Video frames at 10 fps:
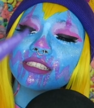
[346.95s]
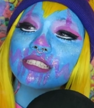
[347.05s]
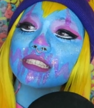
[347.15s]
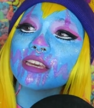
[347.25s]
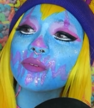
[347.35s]

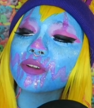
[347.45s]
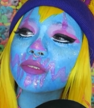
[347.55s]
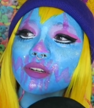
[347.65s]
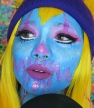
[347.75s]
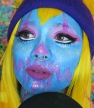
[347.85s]
This is like one
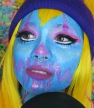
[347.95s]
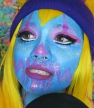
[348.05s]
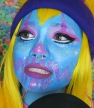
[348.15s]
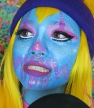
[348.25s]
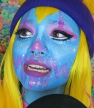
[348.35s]
of her old
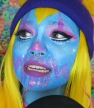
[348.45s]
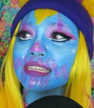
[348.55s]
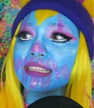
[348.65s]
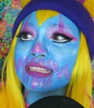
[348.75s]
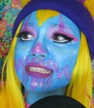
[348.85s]

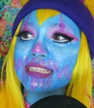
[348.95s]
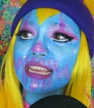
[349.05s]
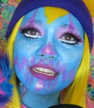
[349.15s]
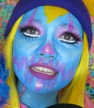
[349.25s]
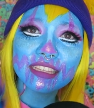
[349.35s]
designs,
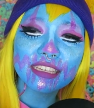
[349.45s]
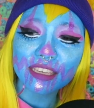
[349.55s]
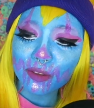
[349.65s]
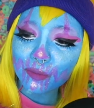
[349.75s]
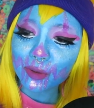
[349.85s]
and I
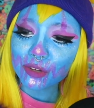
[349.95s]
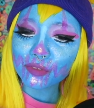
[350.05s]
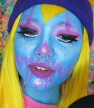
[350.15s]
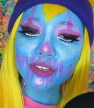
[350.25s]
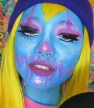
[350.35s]
think it went
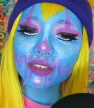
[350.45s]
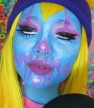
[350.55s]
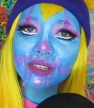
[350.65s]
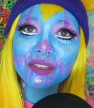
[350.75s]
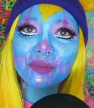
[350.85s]
really
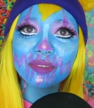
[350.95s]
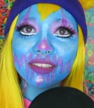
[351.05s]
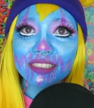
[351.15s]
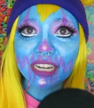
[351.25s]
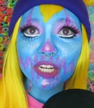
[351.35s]
well for
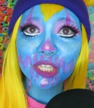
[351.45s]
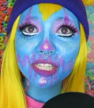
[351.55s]
the entire